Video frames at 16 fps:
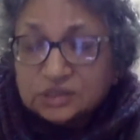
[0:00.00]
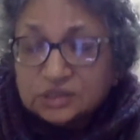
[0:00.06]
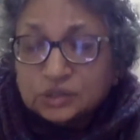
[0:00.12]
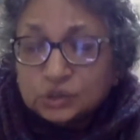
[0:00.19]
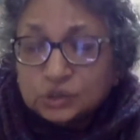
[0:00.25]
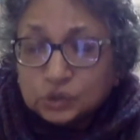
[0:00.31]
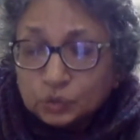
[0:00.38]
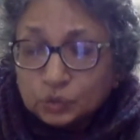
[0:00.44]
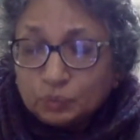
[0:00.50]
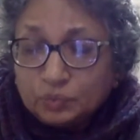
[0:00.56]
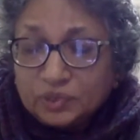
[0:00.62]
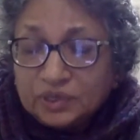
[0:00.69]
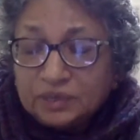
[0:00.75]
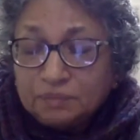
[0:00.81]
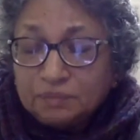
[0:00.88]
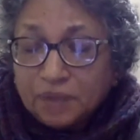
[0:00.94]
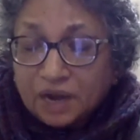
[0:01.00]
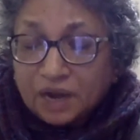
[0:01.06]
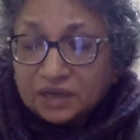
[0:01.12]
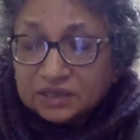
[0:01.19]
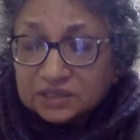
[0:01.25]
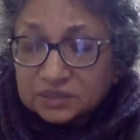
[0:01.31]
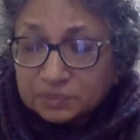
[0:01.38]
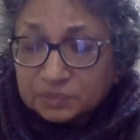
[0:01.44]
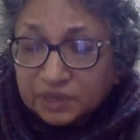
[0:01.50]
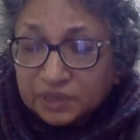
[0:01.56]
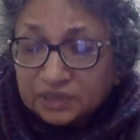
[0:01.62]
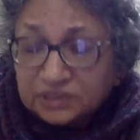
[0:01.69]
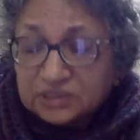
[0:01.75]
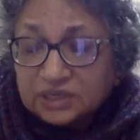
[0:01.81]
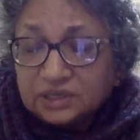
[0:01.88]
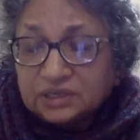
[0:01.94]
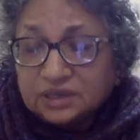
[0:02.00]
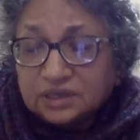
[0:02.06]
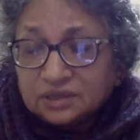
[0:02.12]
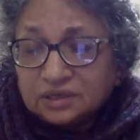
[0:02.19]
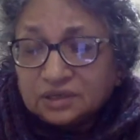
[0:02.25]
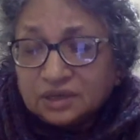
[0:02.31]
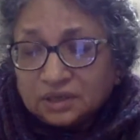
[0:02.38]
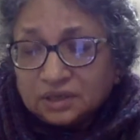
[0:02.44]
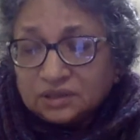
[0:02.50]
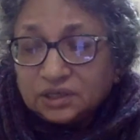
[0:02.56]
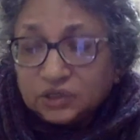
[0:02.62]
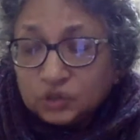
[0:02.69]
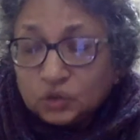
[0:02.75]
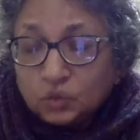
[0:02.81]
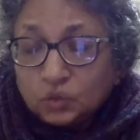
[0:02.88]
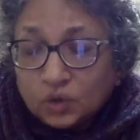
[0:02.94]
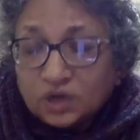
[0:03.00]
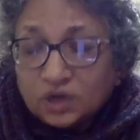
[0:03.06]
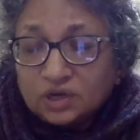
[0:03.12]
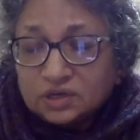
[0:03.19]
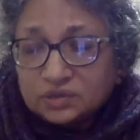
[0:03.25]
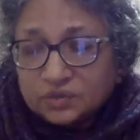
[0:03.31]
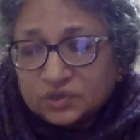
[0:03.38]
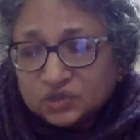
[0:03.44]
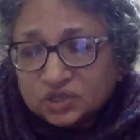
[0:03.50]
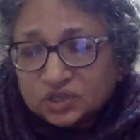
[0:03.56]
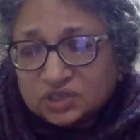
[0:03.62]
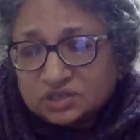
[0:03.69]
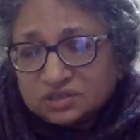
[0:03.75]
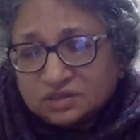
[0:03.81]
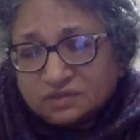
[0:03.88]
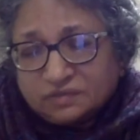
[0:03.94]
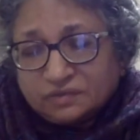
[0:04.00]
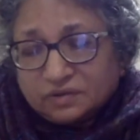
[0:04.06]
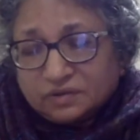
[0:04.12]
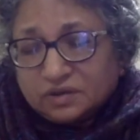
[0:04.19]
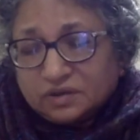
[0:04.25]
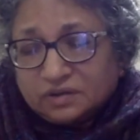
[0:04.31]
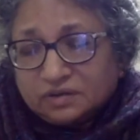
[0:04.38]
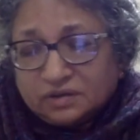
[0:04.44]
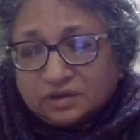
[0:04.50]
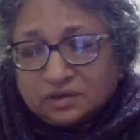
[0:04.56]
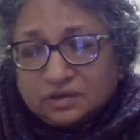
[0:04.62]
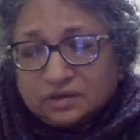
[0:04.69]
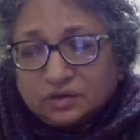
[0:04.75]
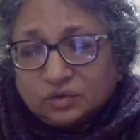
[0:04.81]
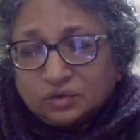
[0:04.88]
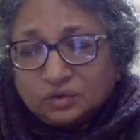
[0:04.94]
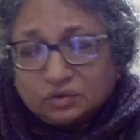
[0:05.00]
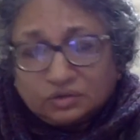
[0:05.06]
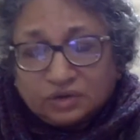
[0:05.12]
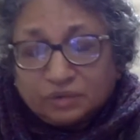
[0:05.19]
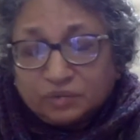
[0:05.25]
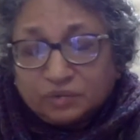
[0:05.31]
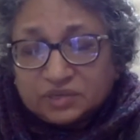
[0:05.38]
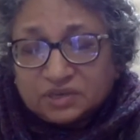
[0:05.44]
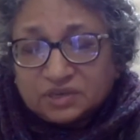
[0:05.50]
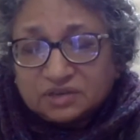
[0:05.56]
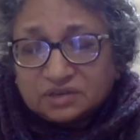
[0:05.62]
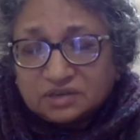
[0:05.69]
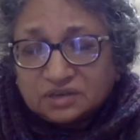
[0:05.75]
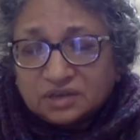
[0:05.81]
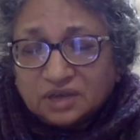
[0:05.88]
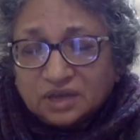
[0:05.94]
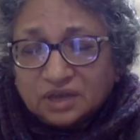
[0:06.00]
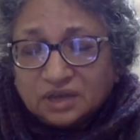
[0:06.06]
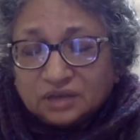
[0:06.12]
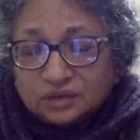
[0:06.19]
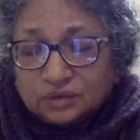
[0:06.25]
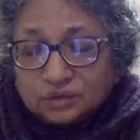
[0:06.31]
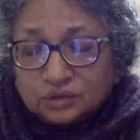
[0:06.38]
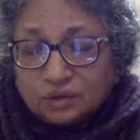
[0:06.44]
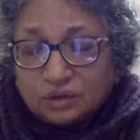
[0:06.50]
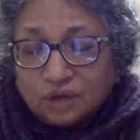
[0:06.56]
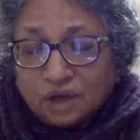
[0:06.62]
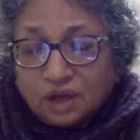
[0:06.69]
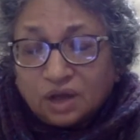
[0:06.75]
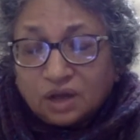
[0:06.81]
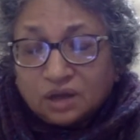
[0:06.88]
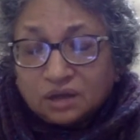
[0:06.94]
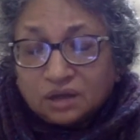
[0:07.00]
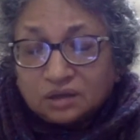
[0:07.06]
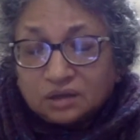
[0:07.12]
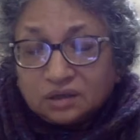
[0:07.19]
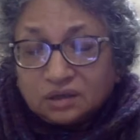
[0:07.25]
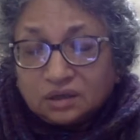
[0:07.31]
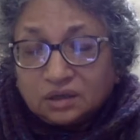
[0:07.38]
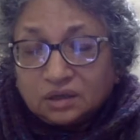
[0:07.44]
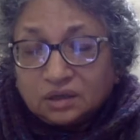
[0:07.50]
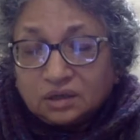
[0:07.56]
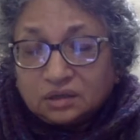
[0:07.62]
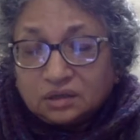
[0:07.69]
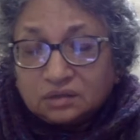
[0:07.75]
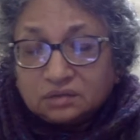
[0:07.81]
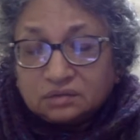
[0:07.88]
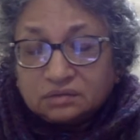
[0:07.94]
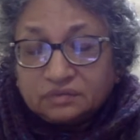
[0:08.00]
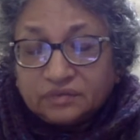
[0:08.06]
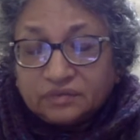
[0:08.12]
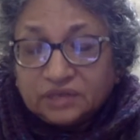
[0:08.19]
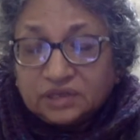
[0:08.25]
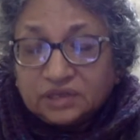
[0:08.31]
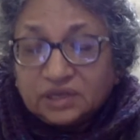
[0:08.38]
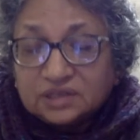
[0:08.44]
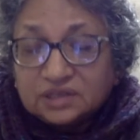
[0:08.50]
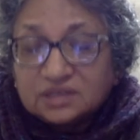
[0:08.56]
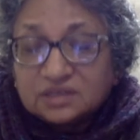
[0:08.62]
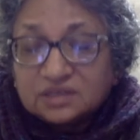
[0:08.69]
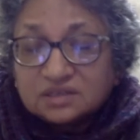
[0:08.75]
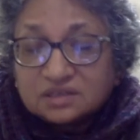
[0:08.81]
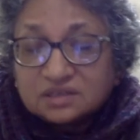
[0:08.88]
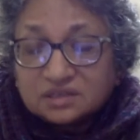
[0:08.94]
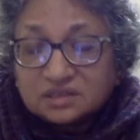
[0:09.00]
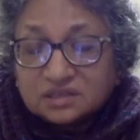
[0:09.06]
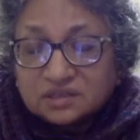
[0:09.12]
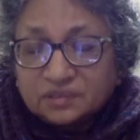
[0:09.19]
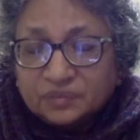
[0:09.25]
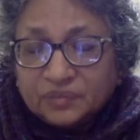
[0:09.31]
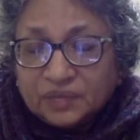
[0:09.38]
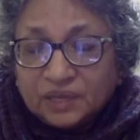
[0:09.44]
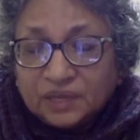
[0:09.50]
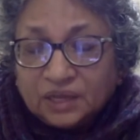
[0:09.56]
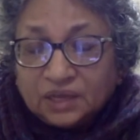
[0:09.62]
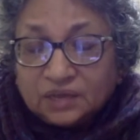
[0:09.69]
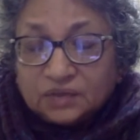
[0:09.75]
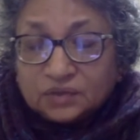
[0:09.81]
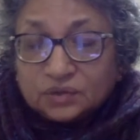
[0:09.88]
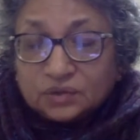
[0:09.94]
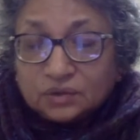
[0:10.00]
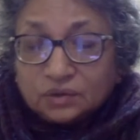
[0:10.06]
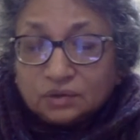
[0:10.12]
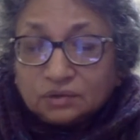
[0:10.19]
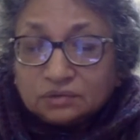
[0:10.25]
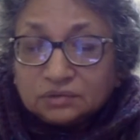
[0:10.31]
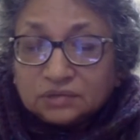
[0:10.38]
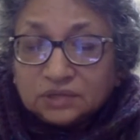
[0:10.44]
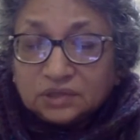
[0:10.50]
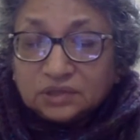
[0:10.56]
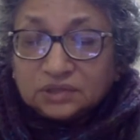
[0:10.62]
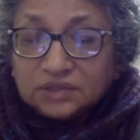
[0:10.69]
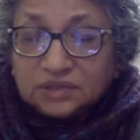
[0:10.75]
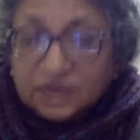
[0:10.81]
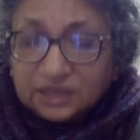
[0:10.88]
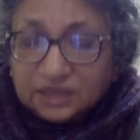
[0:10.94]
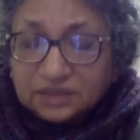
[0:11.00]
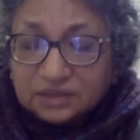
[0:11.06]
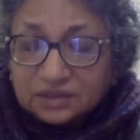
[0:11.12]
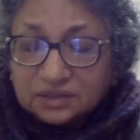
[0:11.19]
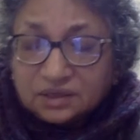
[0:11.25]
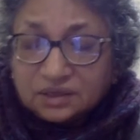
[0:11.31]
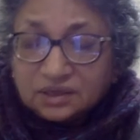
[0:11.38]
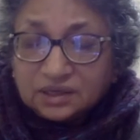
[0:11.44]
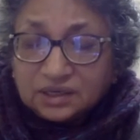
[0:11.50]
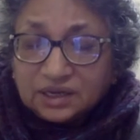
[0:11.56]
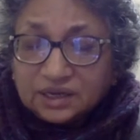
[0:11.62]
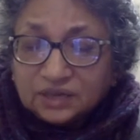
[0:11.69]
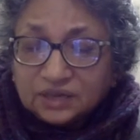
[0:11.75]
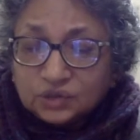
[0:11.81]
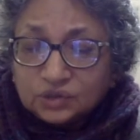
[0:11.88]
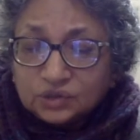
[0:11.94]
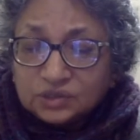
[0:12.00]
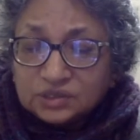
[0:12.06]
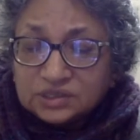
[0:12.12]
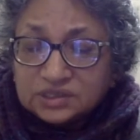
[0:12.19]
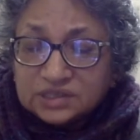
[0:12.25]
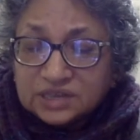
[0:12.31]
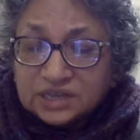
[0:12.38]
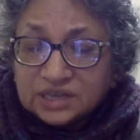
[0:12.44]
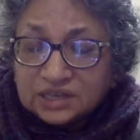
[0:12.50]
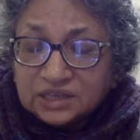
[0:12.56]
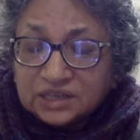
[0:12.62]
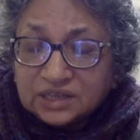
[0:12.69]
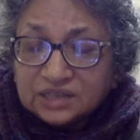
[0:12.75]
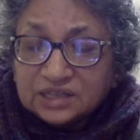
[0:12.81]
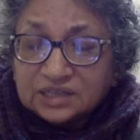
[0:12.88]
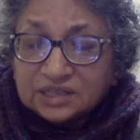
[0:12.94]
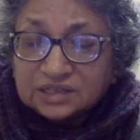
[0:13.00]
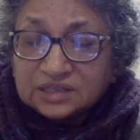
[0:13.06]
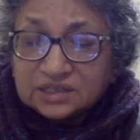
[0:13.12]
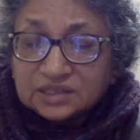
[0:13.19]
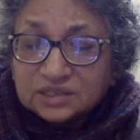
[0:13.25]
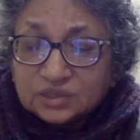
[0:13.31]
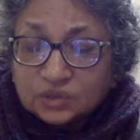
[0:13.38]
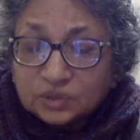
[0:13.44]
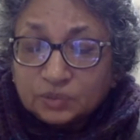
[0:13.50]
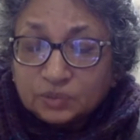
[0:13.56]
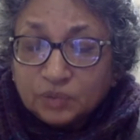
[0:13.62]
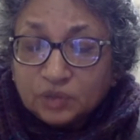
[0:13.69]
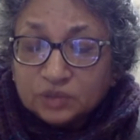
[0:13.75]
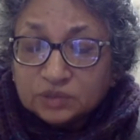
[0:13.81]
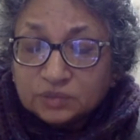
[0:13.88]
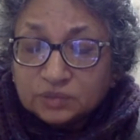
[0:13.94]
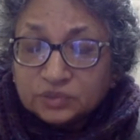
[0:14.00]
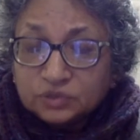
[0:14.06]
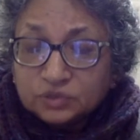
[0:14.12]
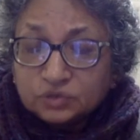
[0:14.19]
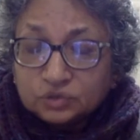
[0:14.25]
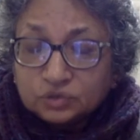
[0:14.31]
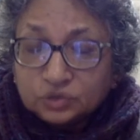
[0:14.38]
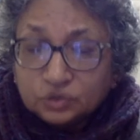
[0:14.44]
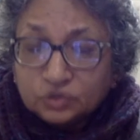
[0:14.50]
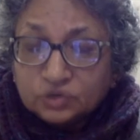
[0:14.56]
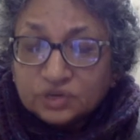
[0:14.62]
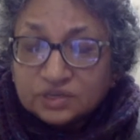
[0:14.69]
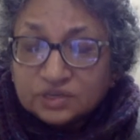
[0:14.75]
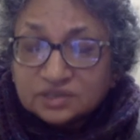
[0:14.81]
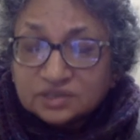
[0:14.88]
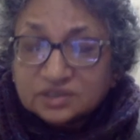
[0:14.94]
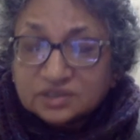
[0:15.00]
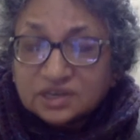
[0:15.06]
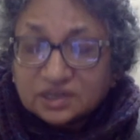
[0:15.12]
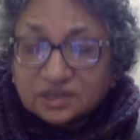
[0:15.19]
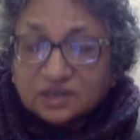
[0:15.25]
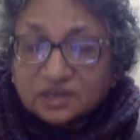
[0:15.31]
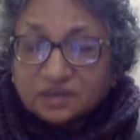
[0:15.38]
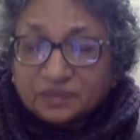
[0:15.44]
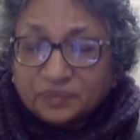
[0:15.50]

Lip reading: to be participating in the new world, which is represented through our uh, very existence. So the Dalit intellectuals say that this is only possible through risk taking.